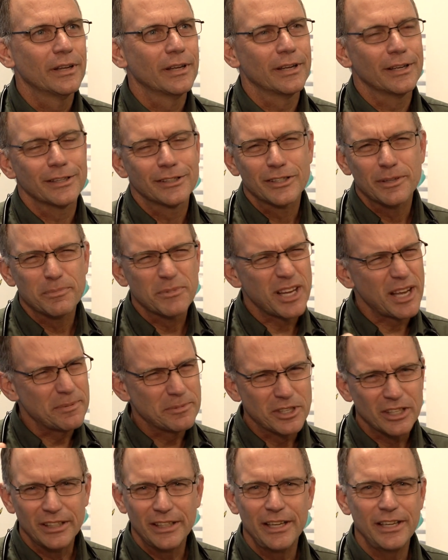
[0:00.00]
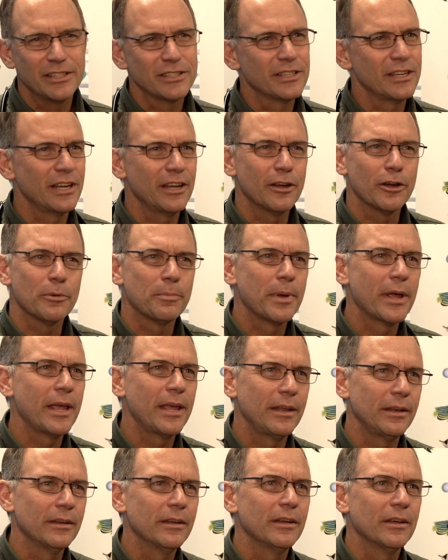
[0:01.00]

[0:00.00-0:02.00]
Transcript: Uh, sometimes it leads to ear pain.